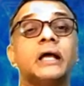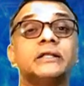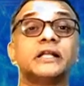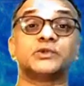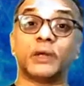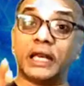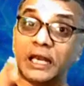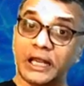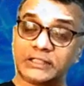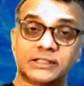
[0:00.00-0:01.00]
and there is
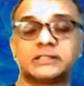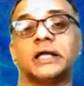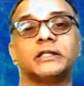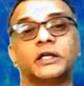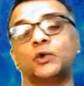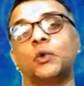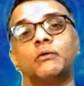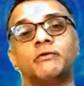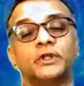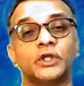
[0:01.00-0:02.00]
very less that they
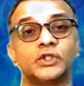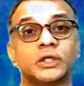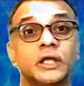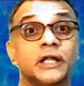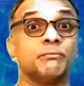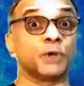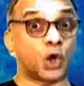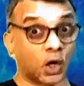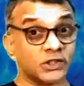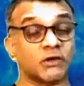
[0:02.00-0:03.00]
do with each other, and
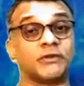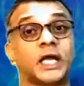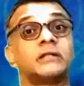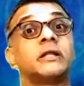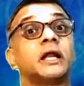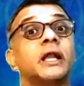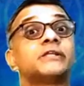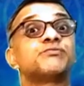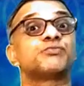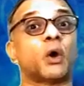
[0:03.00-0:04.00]
because of that there are
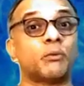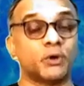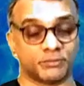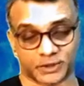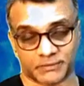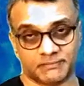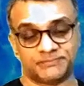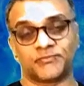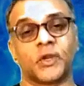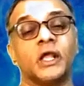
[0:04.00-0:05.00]
less problems.
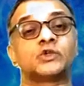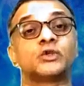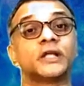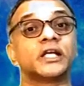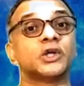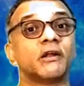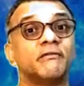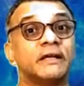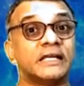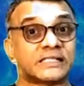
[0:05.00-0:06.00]
So there is a lot
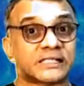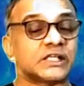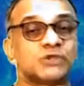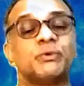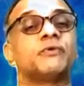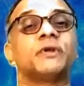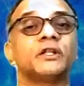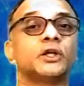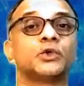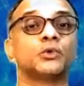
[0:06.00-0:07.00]
of distance
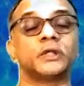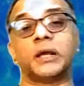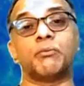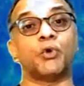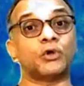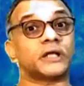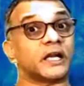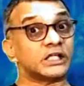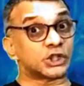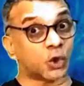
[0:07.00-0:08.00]
between the two. They both
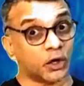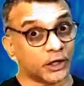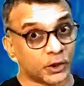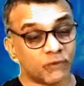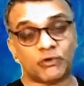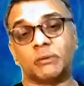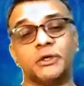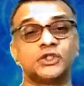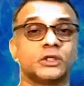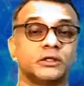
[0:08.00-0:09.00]
are in solitude
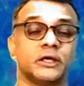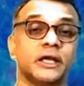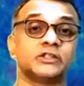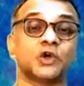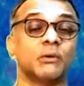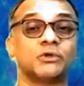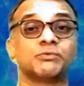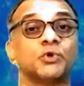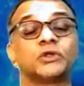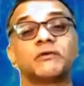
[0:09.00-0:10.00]
from each other. It is
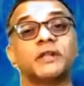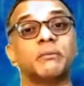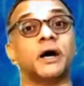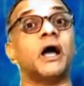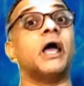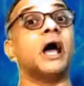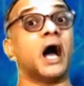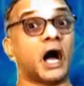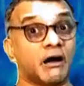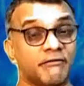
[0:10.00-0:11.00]
almost both of them
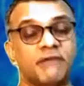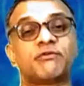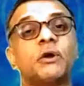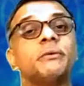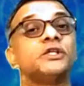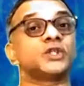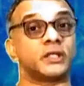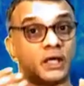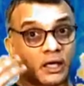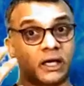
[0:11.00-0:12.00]
are away from each
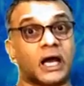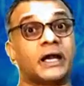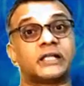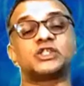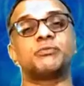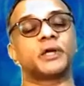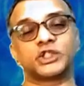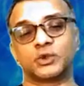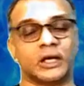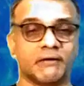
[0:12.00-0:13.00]
other at a
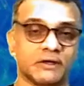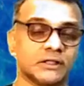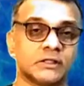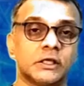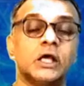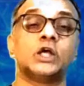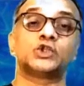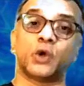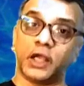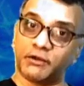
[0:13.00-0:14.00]
spiritual level.
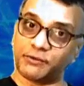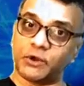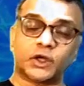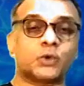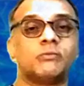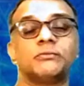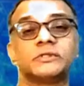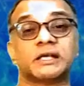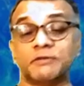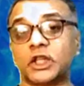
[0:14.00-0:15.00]
So if your
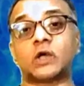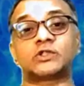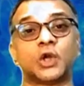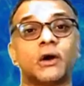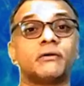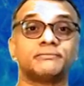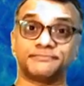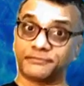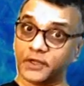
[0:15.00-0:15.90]
7th house lord